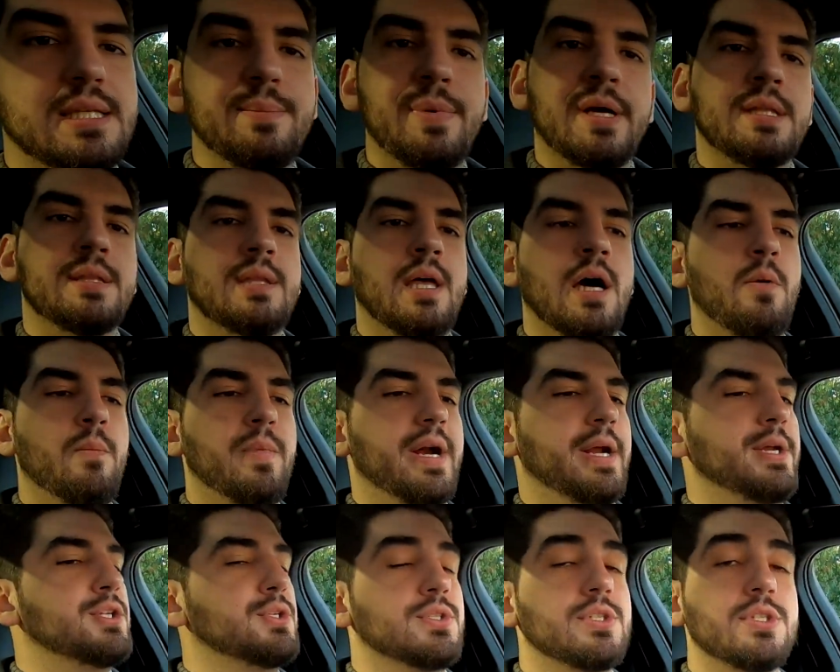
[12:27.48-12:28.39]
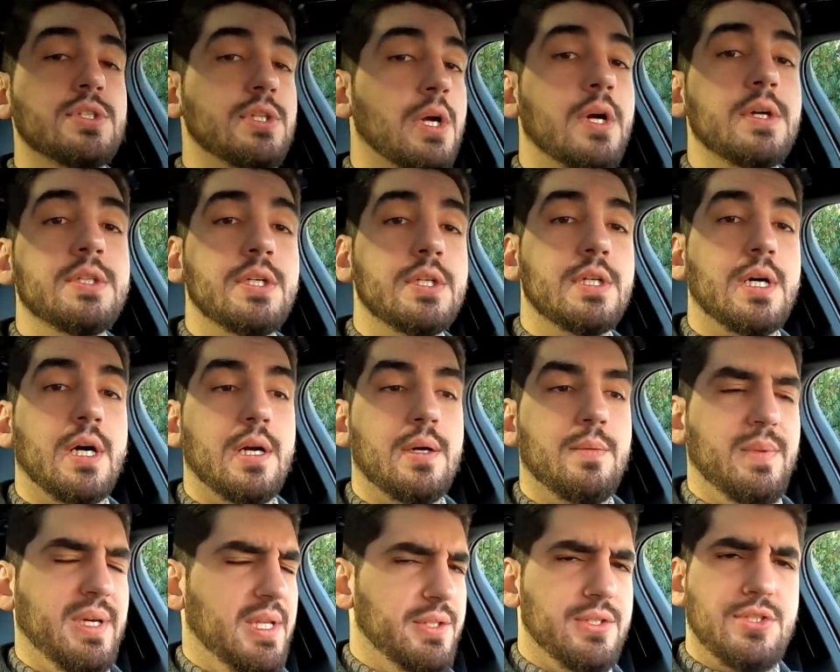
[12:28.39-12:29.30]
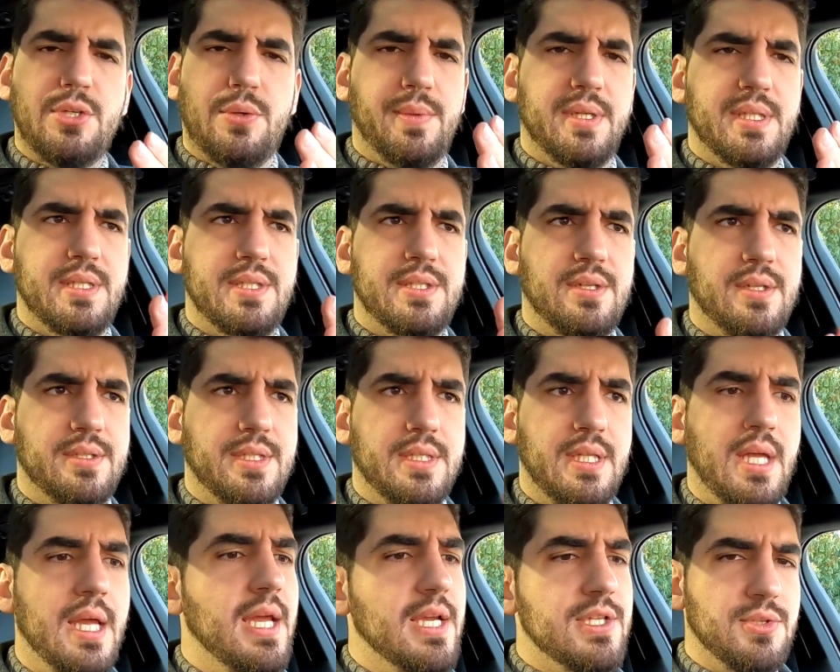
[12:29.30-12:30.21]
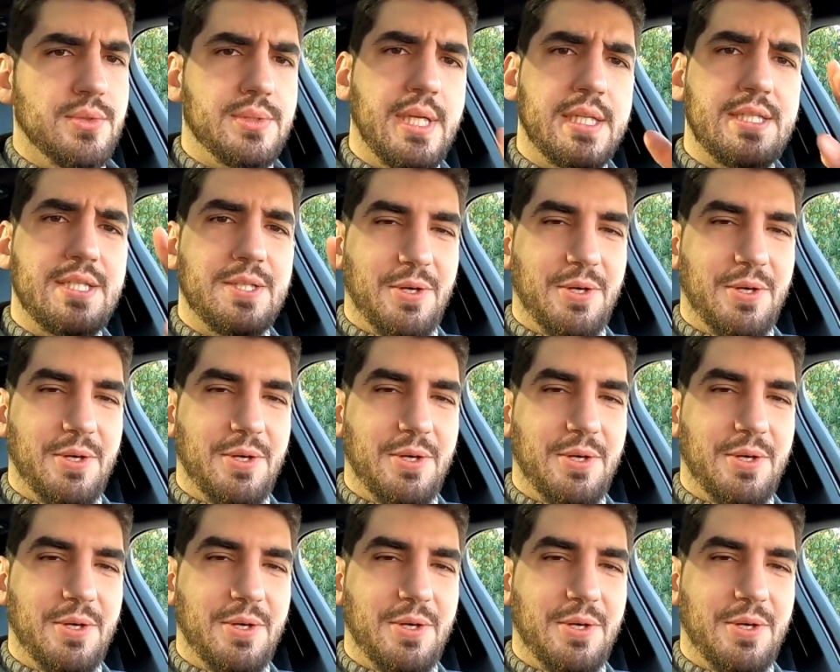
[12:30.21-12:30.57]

about now where I should start the car. Well, it's already started. So that's